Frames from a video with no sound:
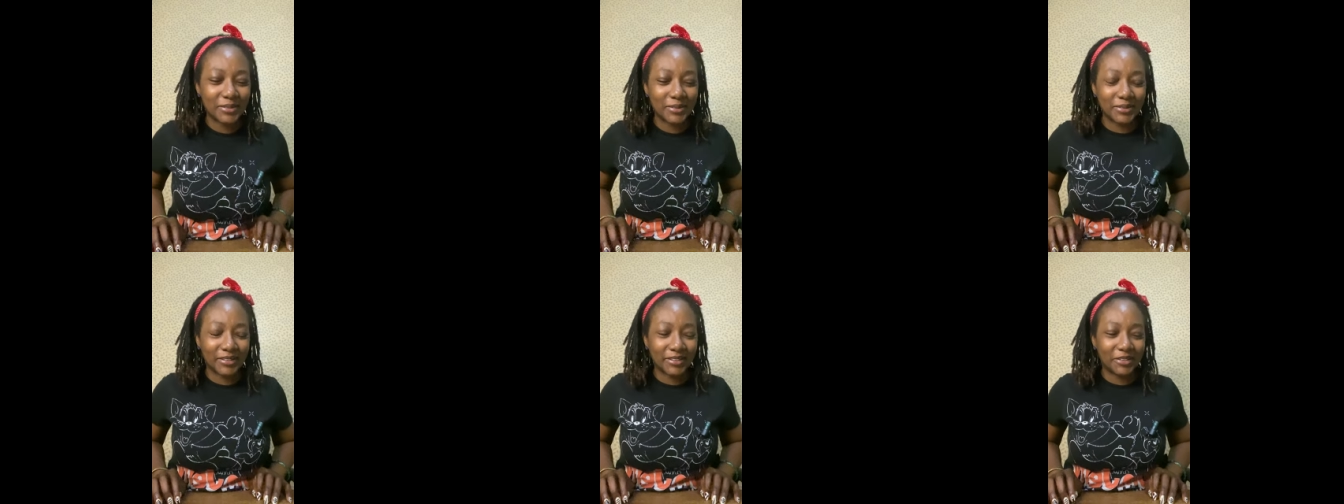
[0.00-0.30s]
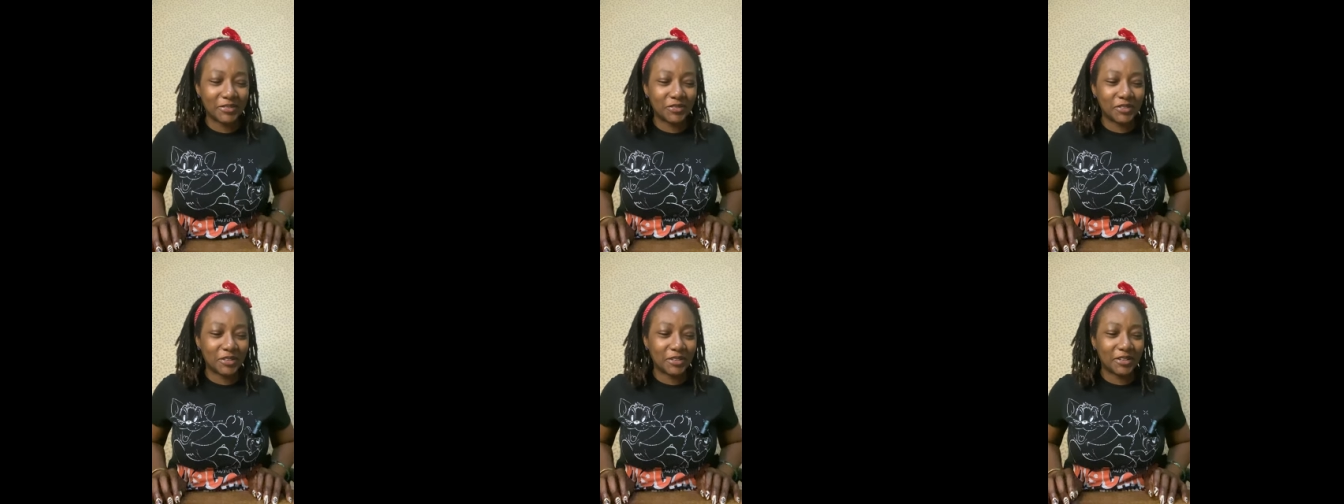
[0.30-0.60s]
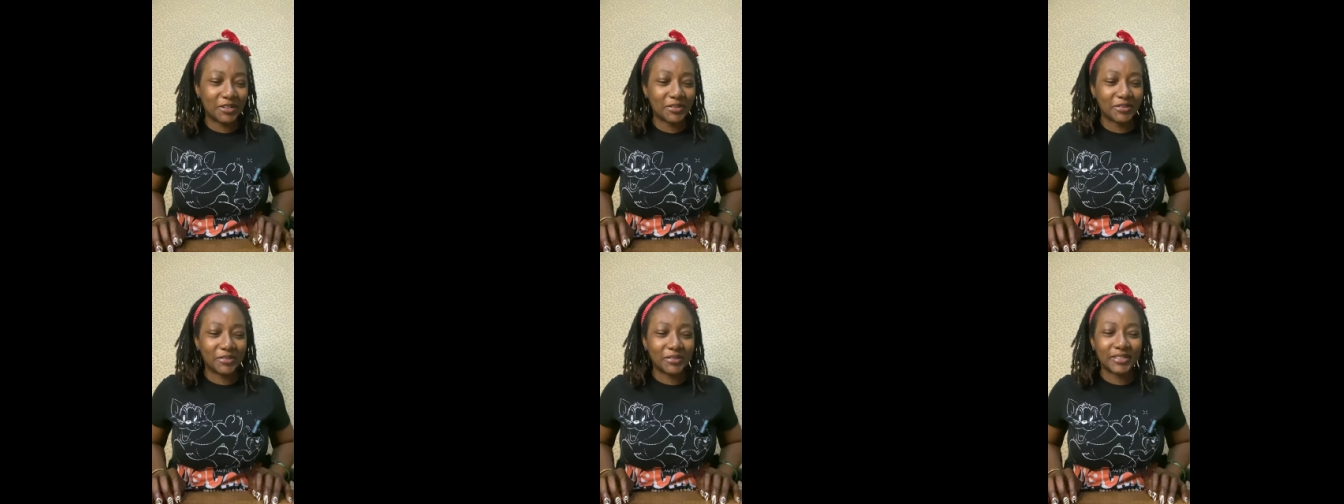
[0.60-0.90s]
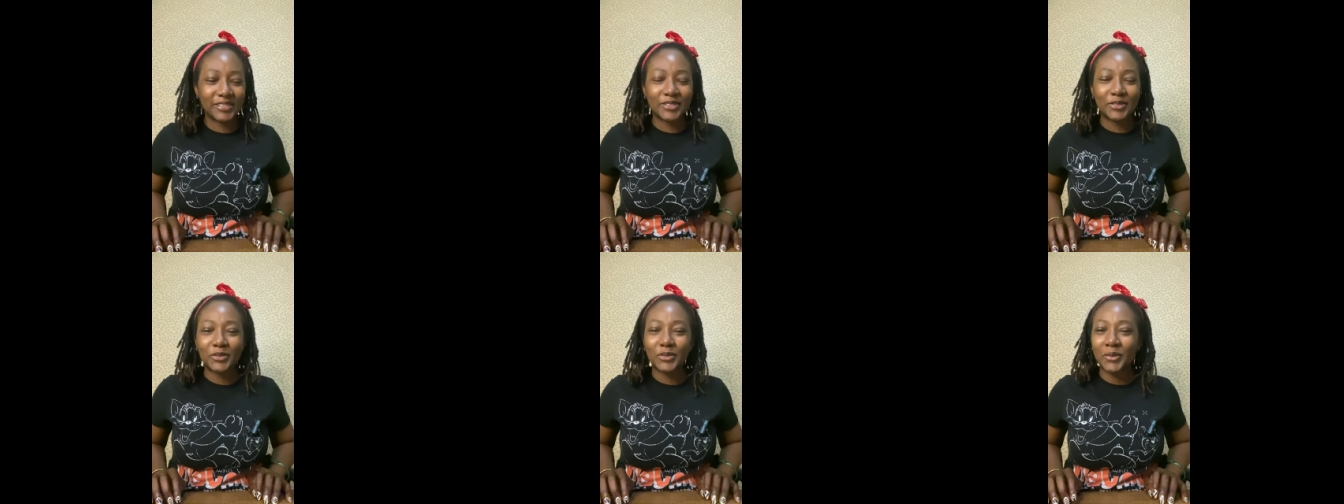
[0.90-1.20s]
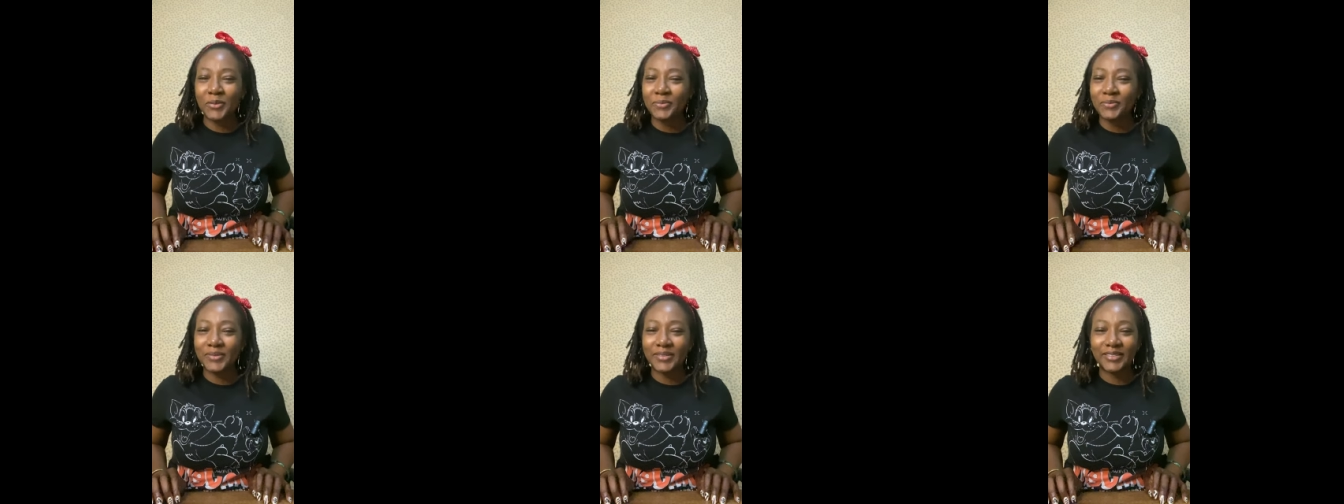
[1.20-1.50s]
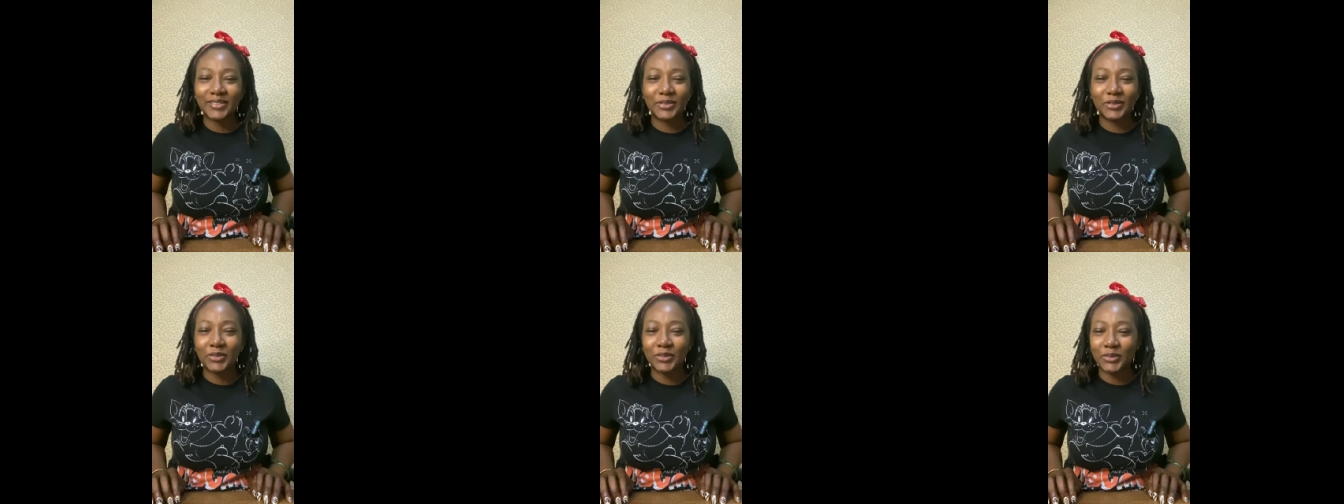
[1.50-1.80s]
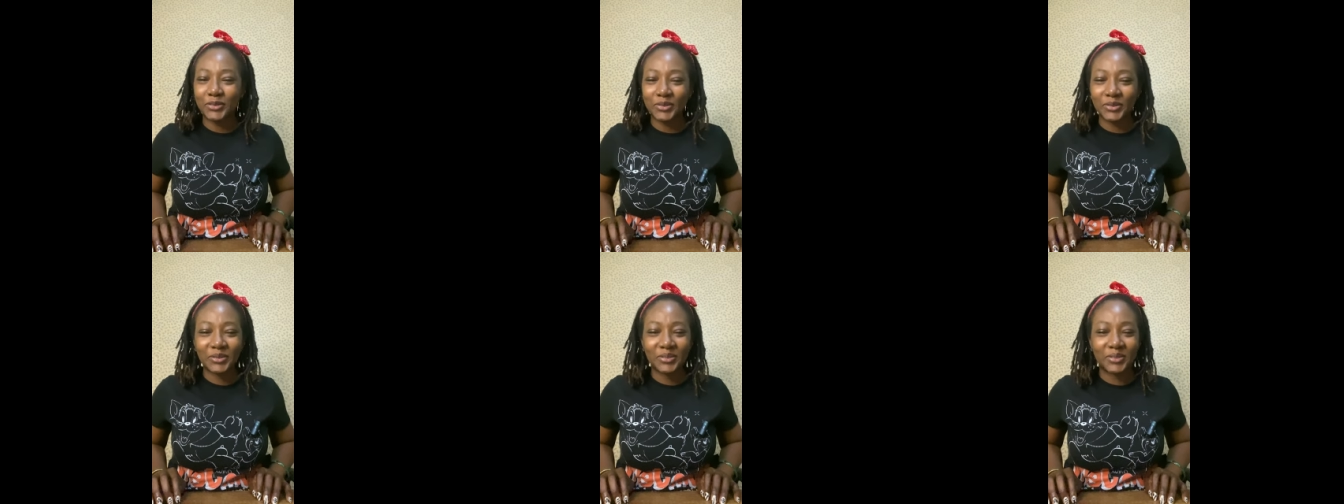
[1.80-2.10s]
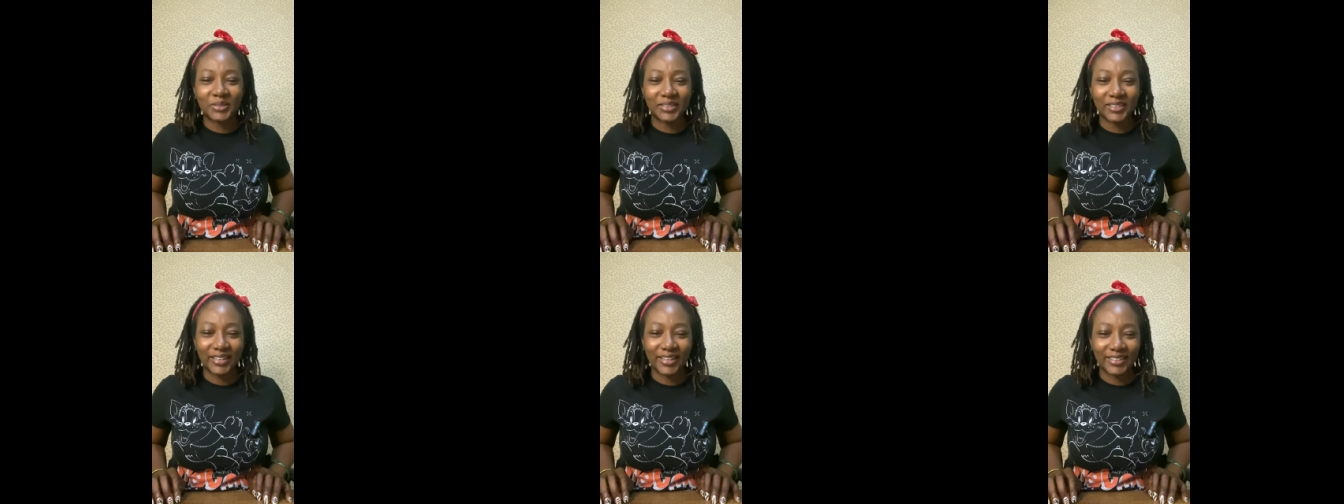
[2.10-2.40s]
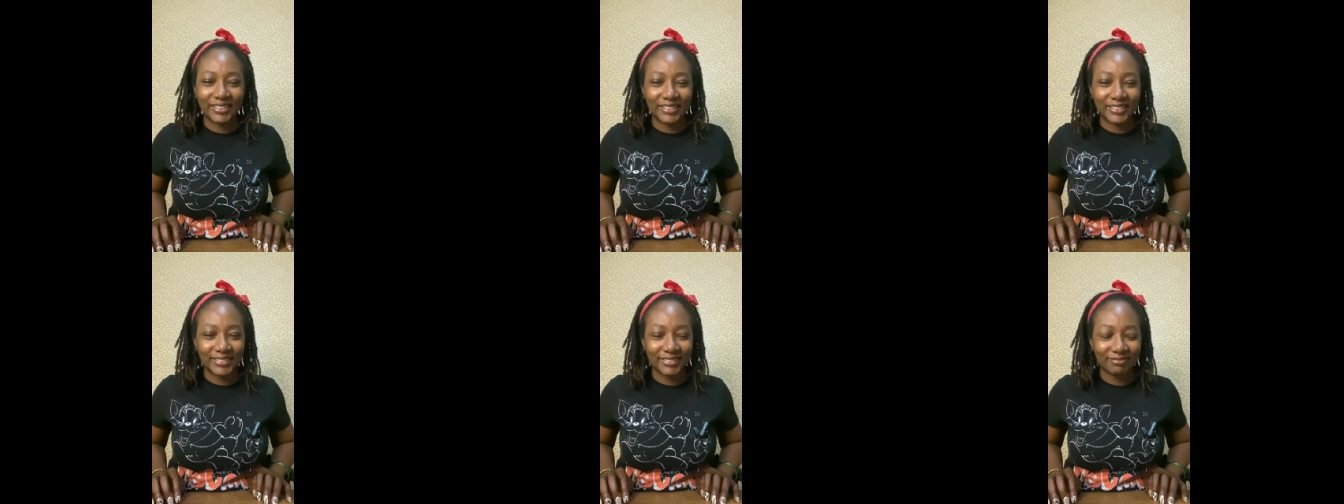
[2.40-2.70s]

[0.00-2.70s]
or giving you a raise? Don't do that.